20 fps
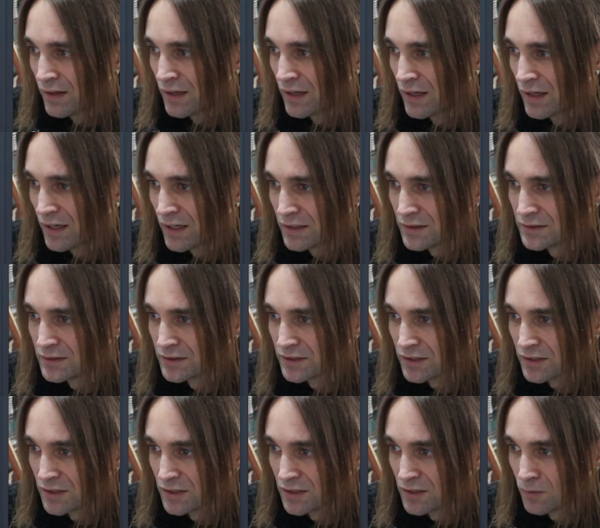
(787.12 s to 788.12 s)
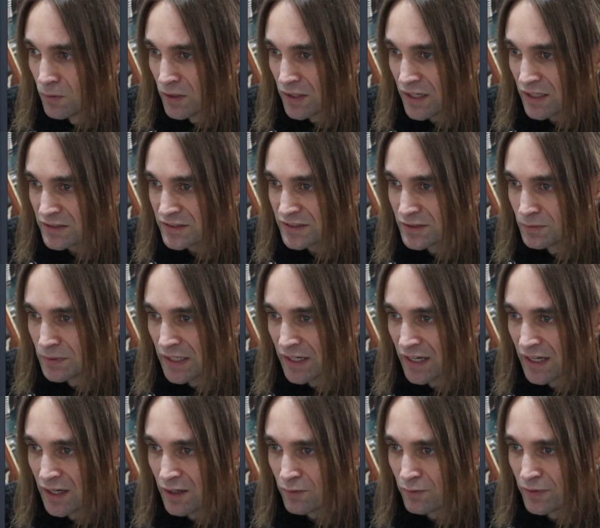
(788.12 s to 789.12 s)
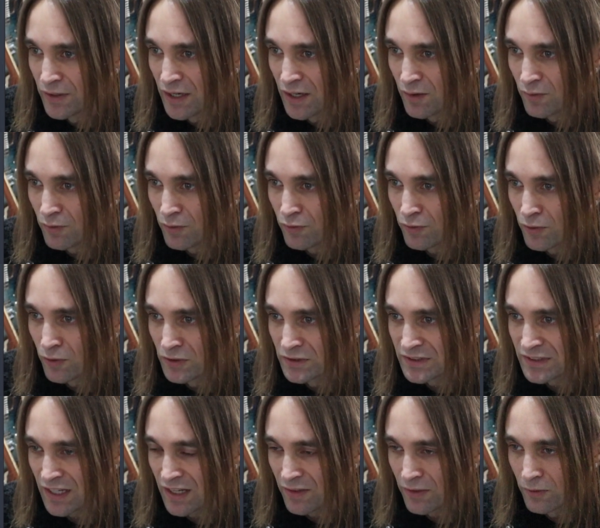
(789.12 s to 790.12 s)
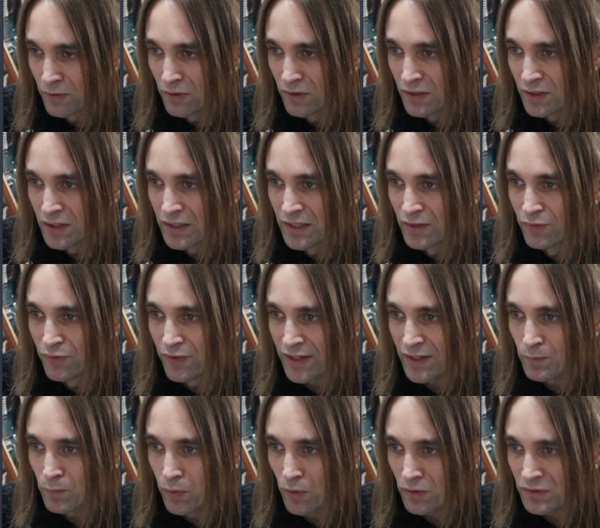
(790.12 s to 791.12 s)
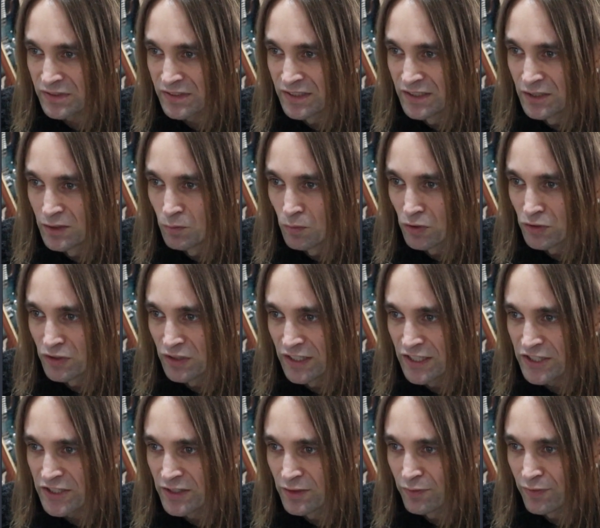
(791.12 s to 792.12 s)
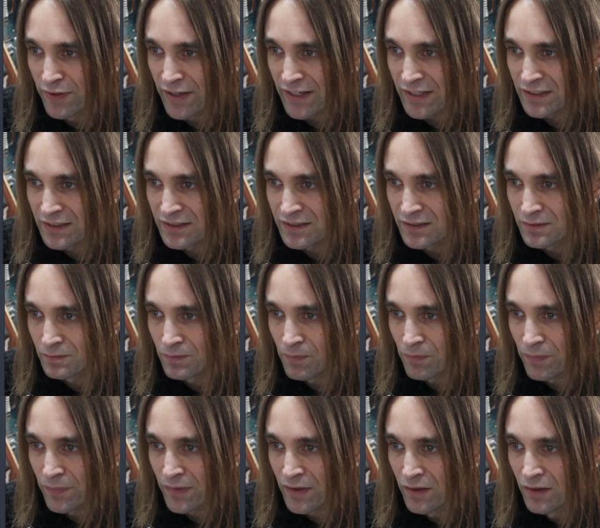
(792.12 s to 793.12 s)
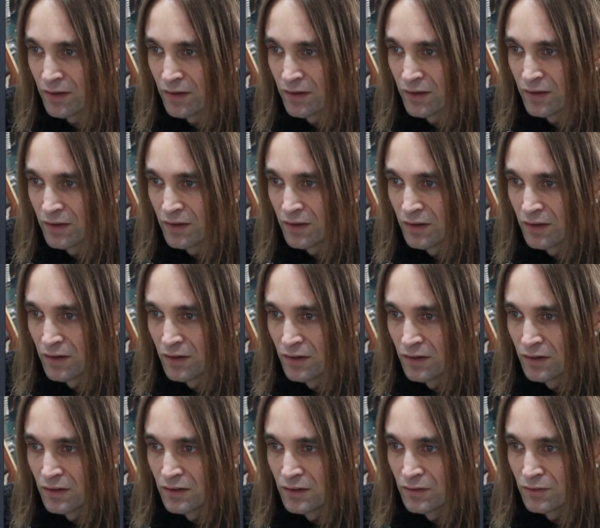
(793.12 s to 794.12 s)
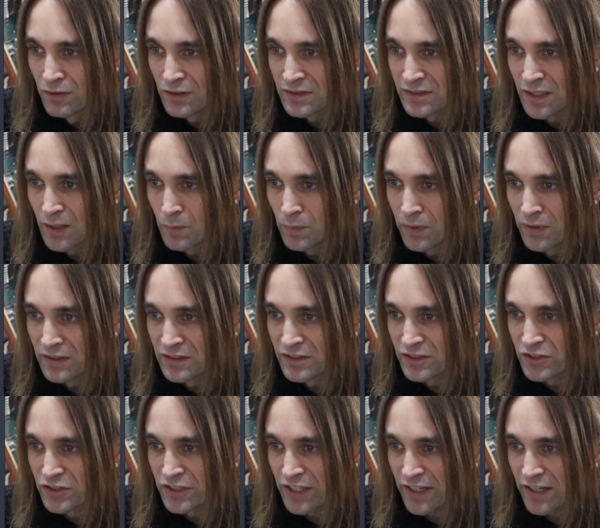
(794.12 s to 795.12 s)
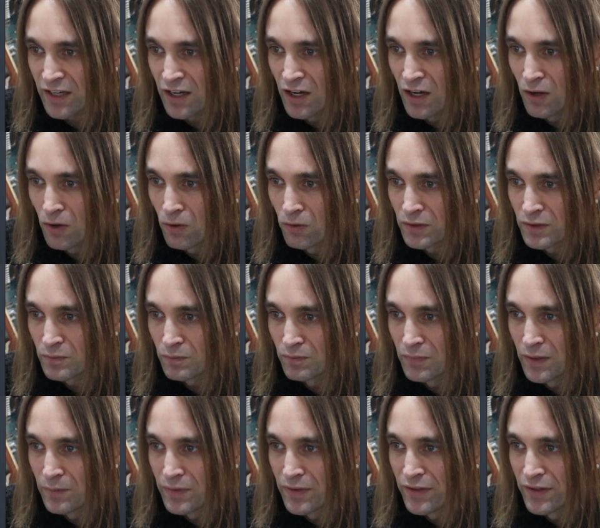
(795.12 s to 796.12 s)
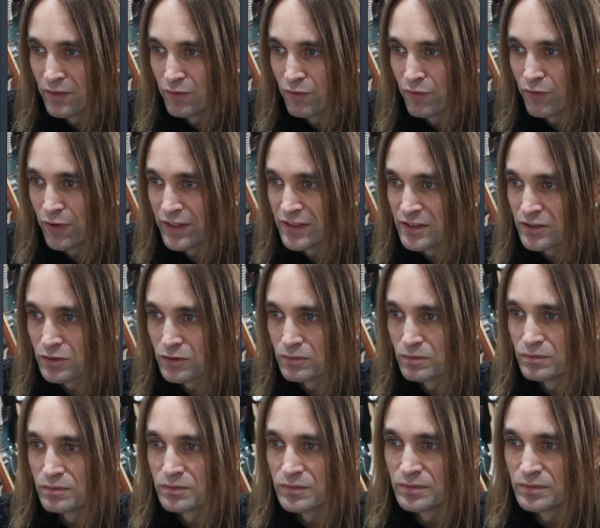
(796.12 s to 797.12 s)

And what else do we have? We have, of course, other effect blocks here, modulation effects. For example, let's check out maybe the phaser.